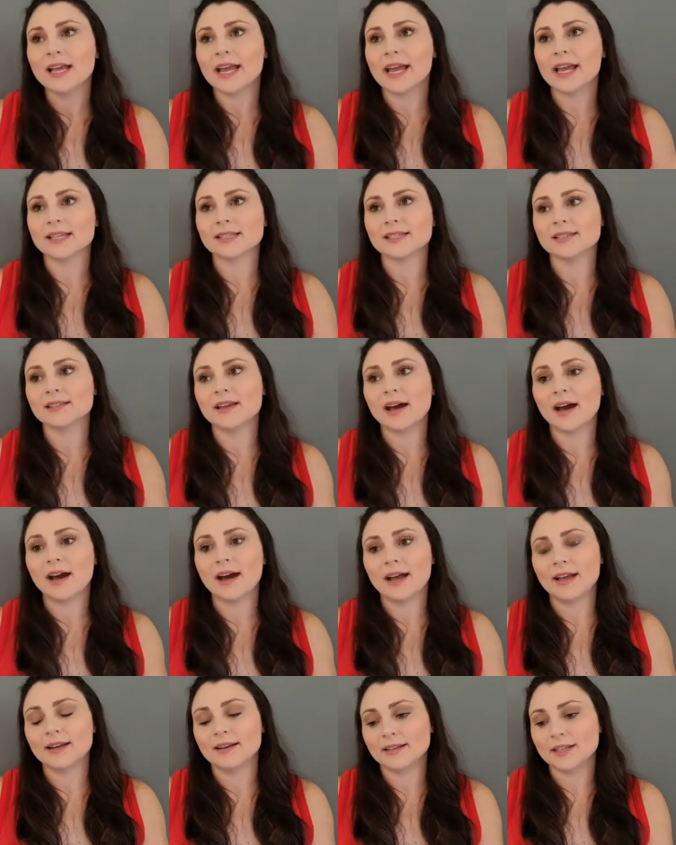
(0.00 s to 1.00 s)
It's
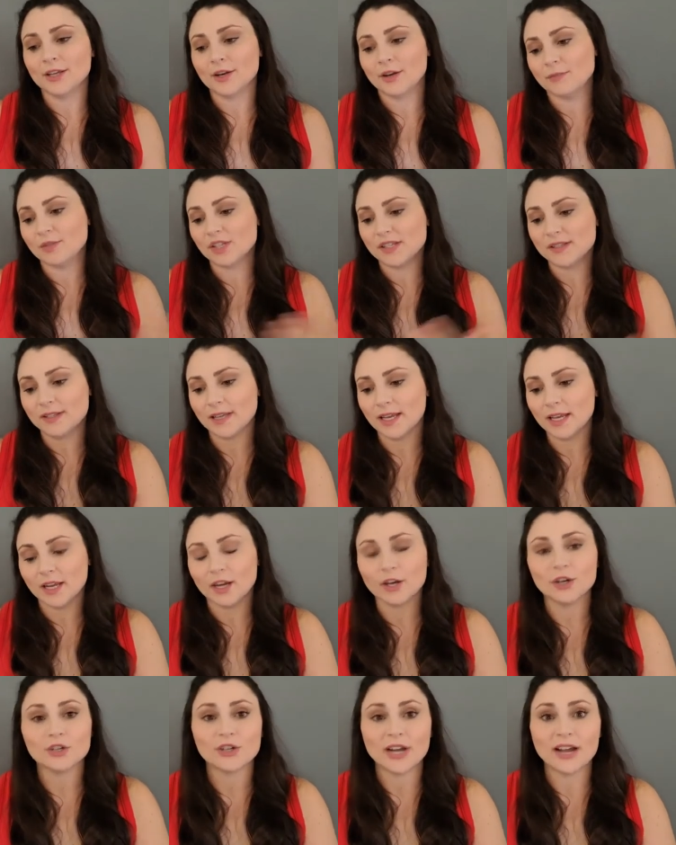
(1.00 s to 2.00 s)
not, I'm just sitting
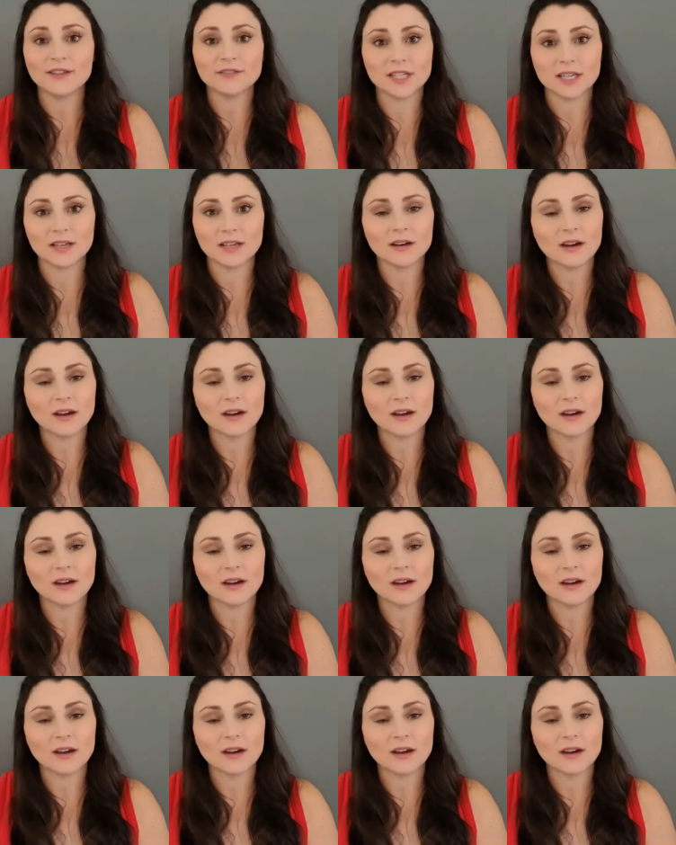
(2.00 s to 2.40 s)
here drafting